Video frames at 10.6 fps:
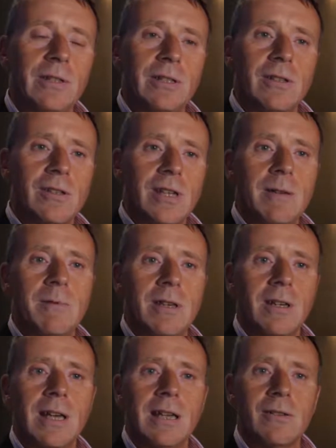I did the same
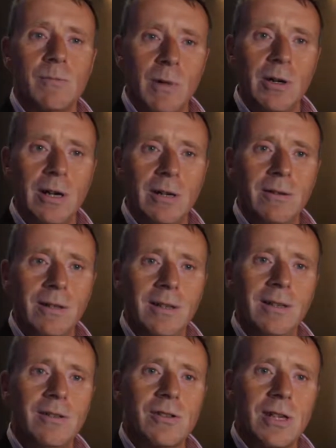thing again tomorrow
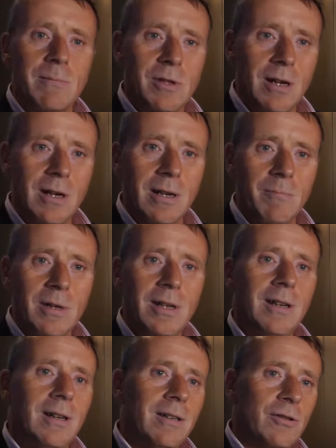at the same time
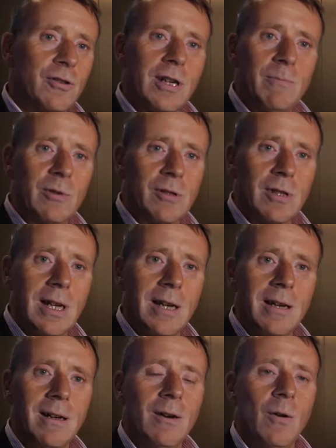and the train wasn't
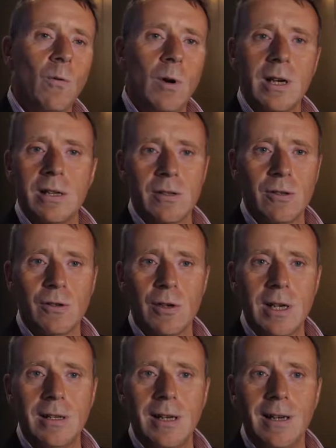there, why isn't the
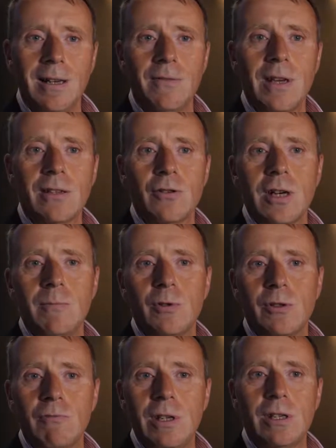train there? If that train
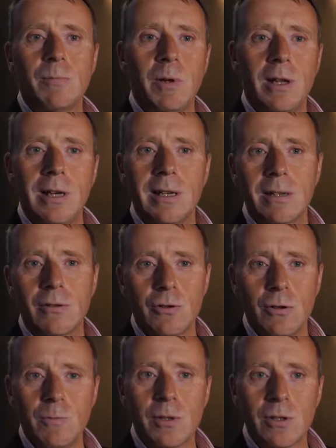was resupplying
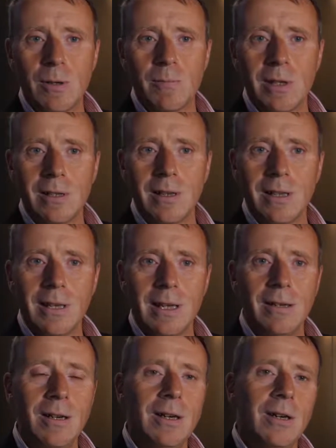troops or something like
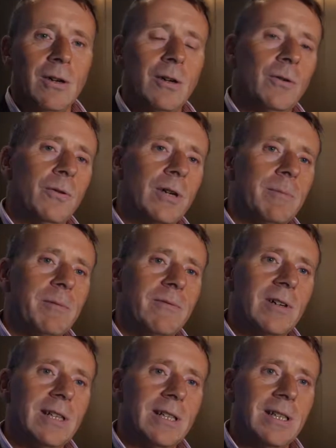that, or
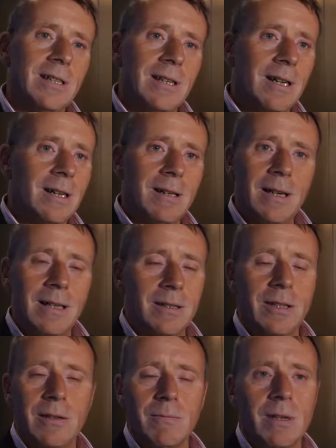providing, I don't
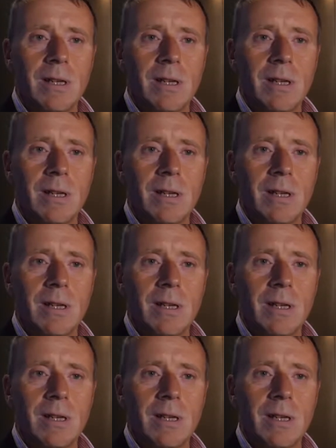know,